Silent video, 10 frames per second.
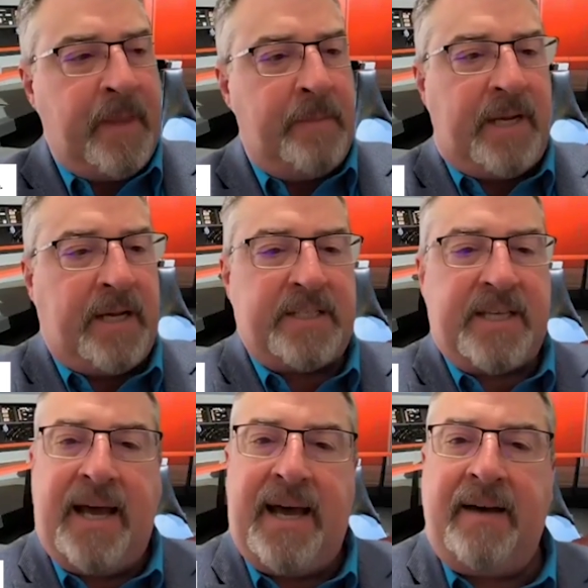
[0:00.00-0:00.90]
Because
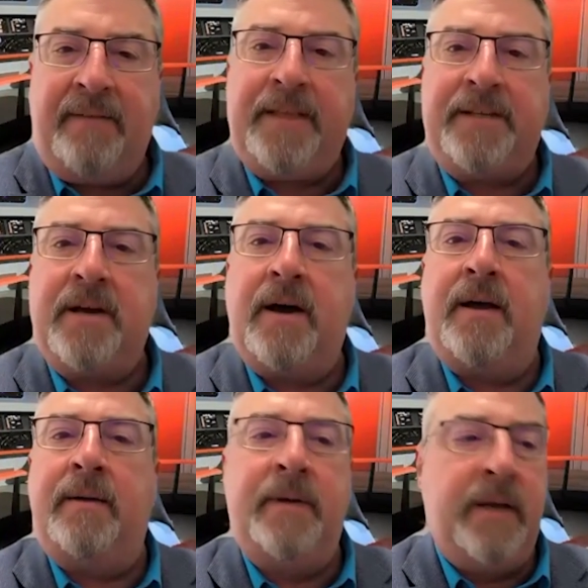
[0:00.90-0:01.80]
half the
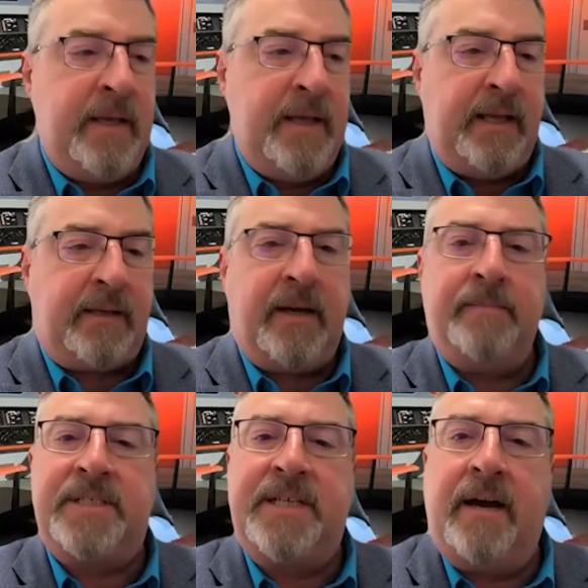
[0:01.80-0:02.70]
time it
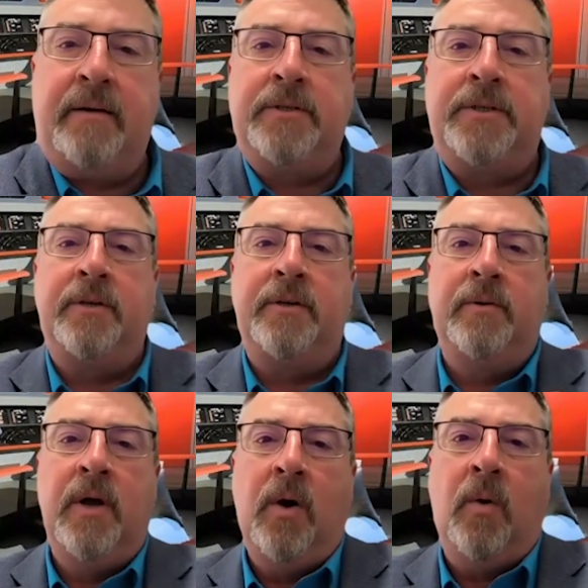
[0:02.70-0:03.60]
comes down to,
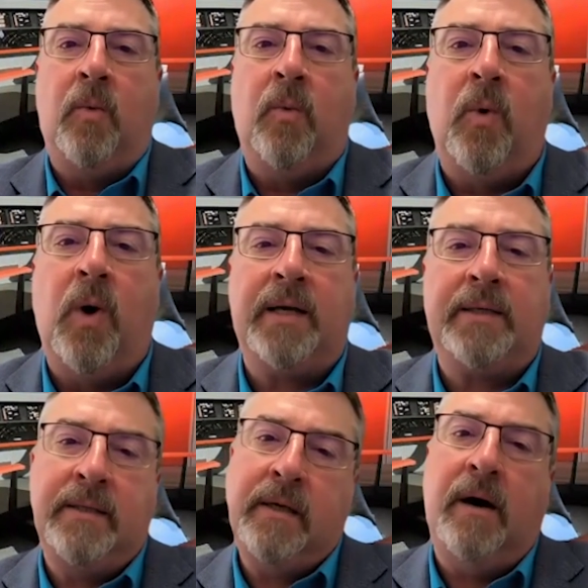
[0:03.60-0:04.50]

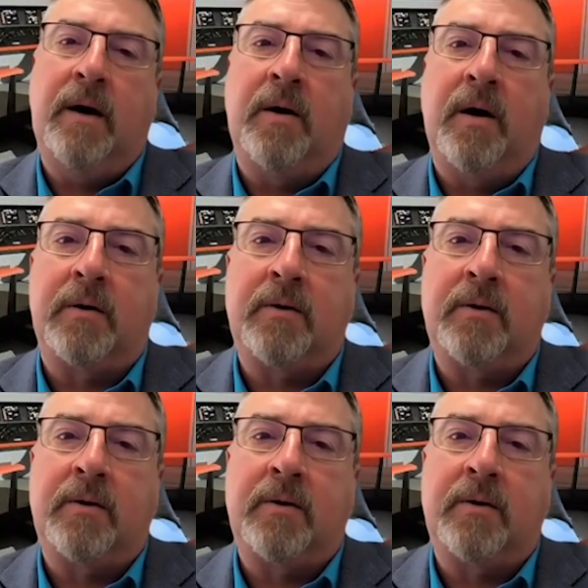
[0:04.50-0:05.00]
what are our